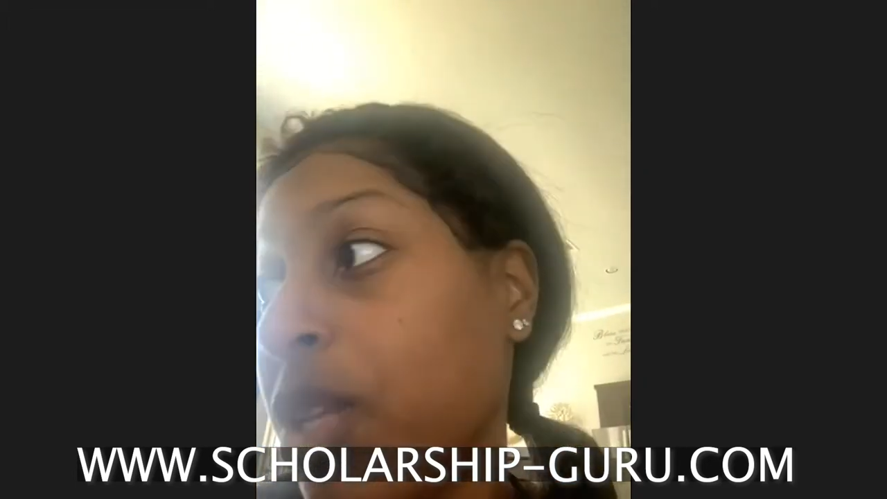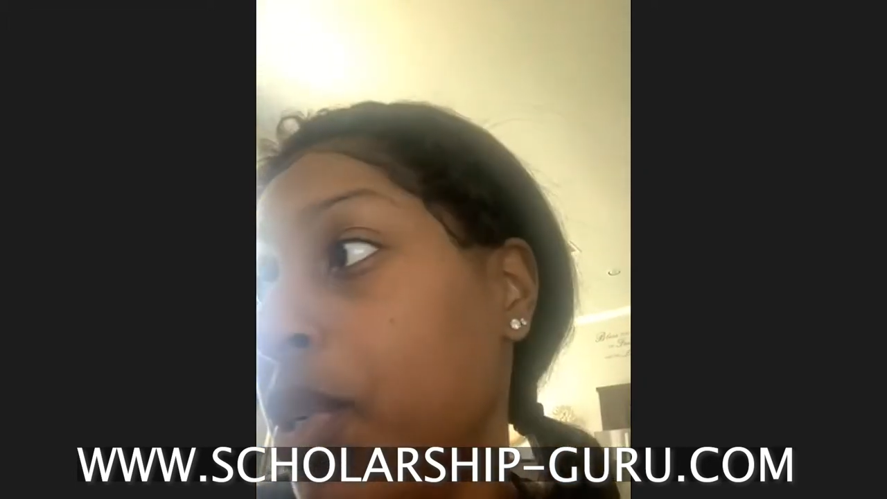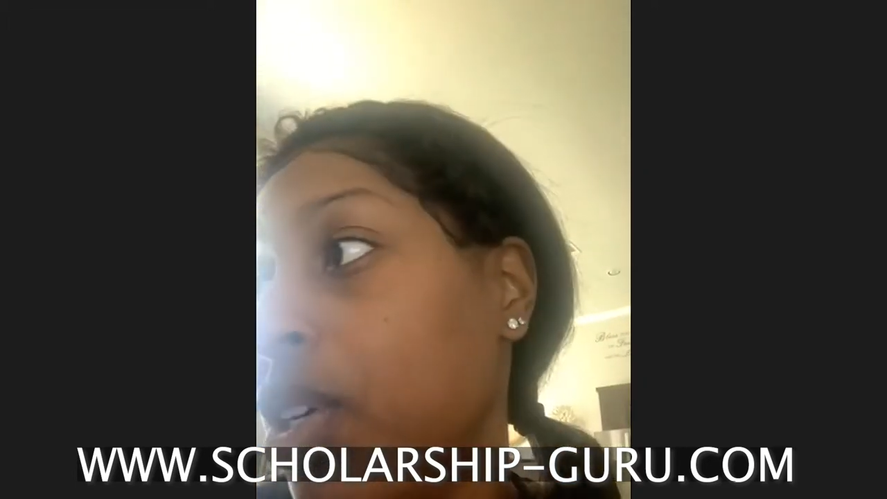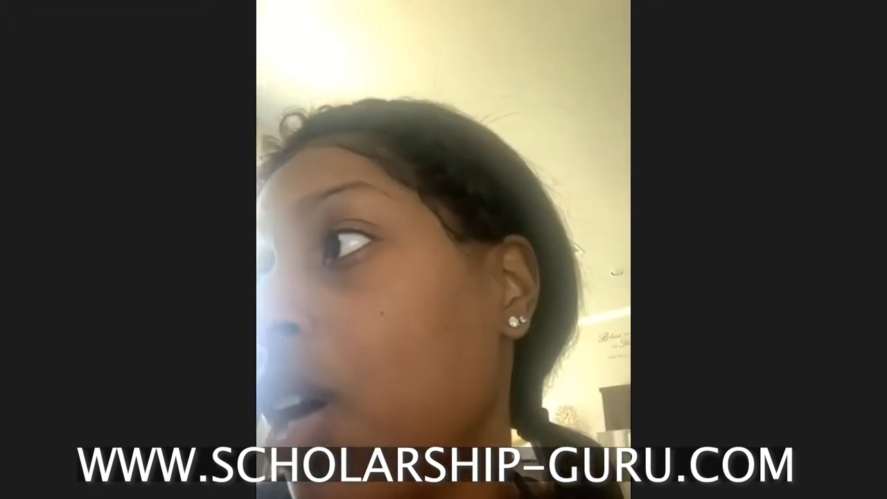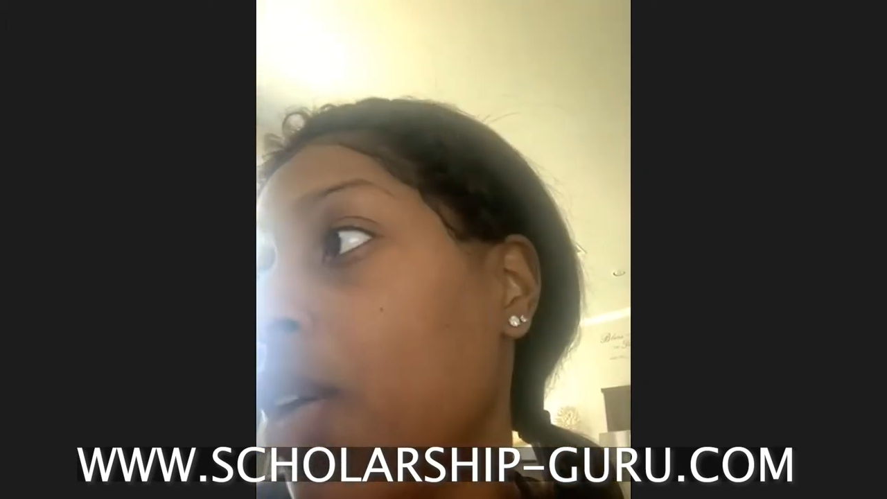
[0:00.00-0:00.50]

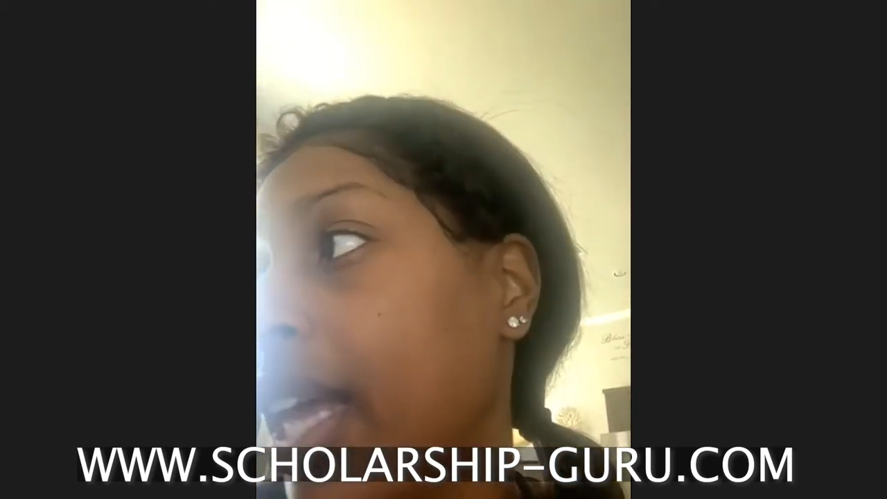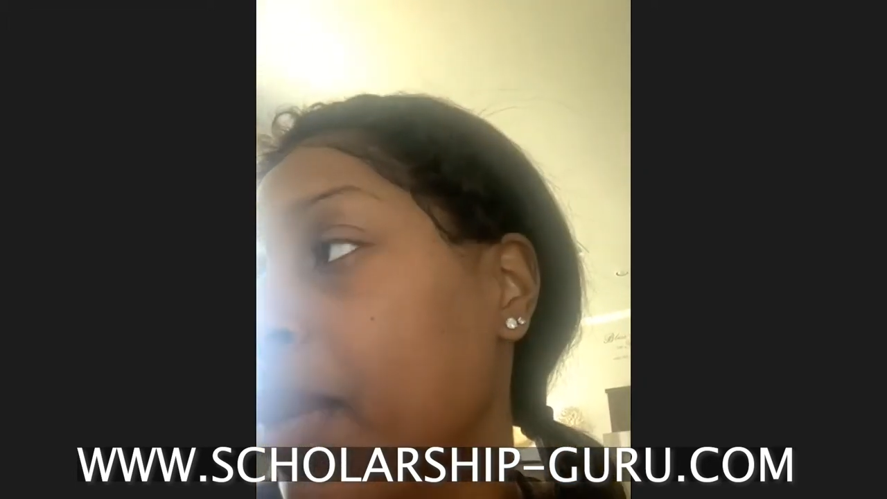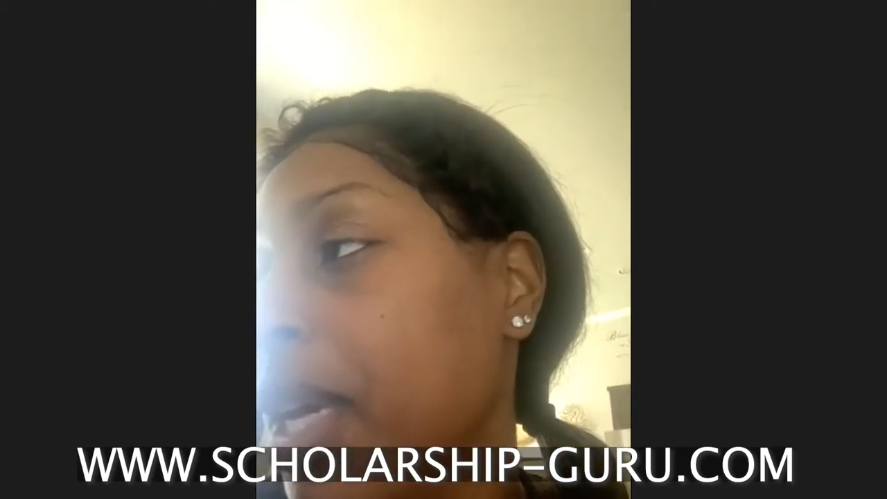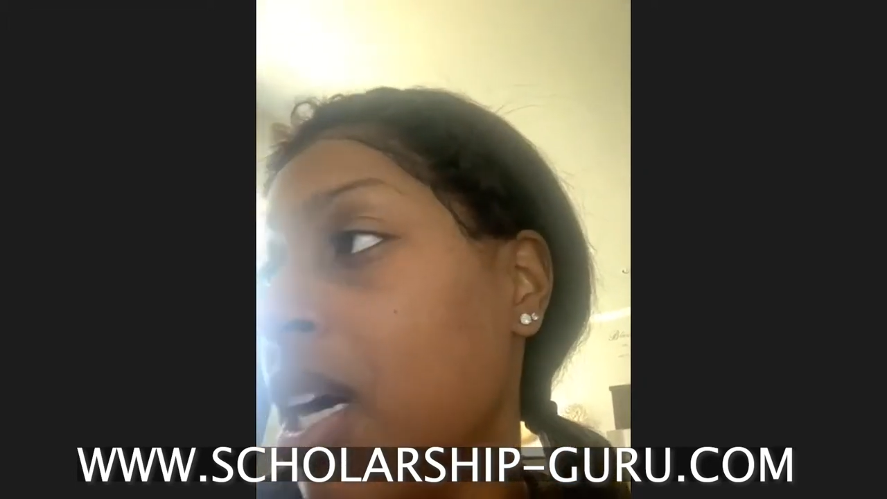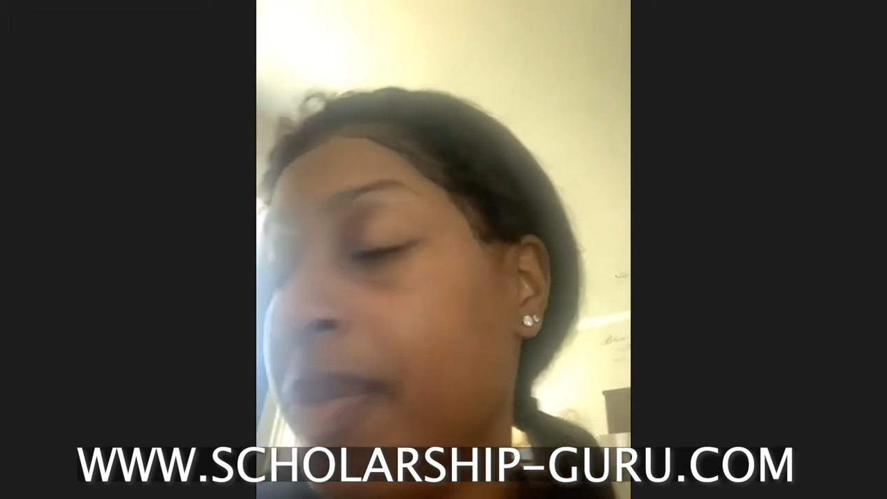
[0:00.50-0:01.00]
book. Okay. Let
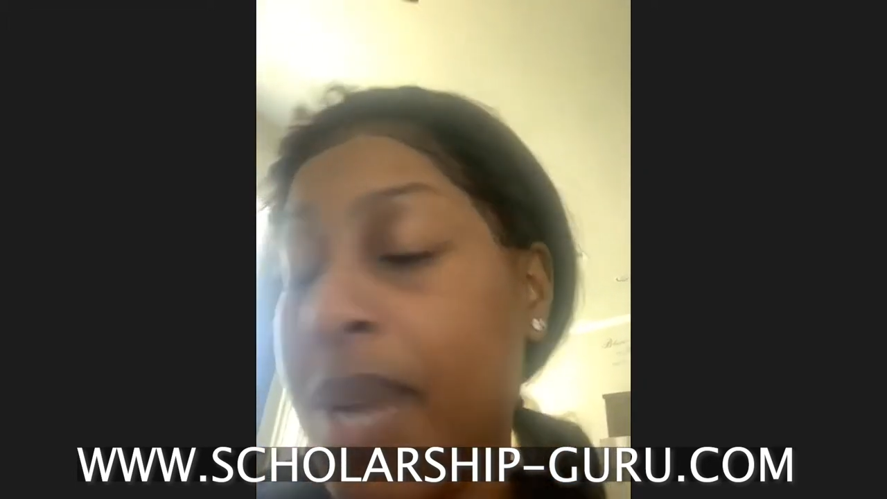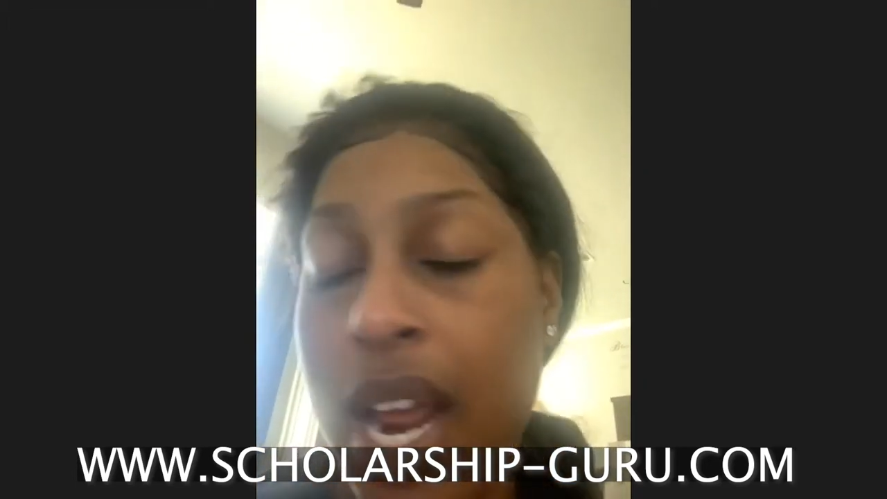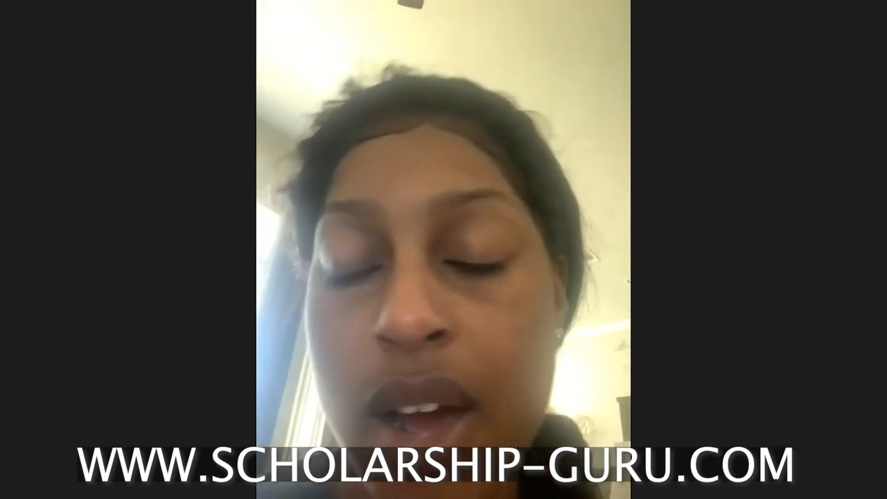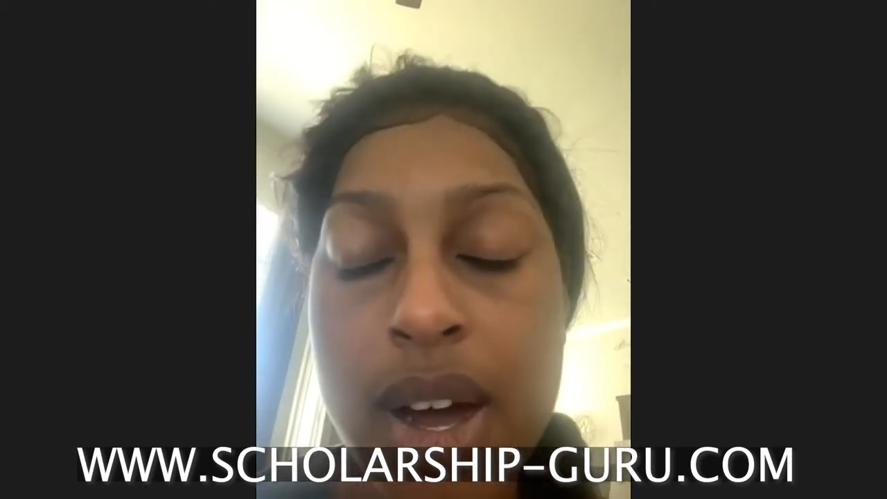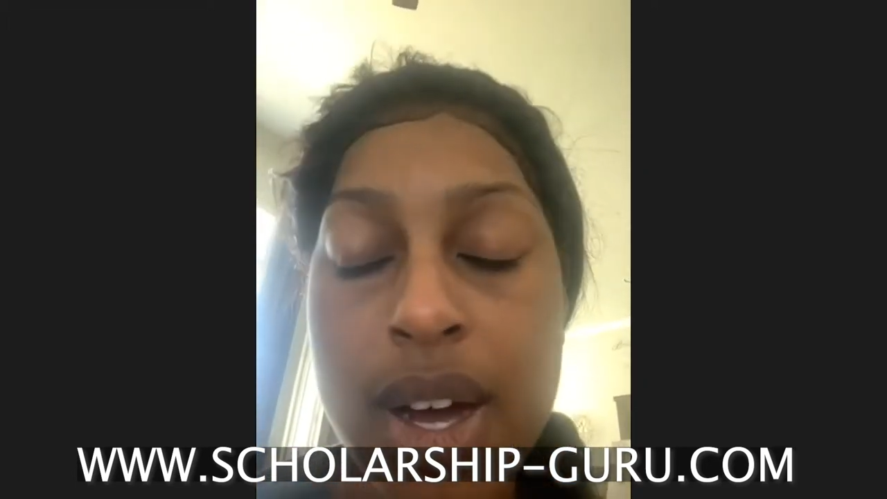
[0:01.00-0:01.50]
me calm down.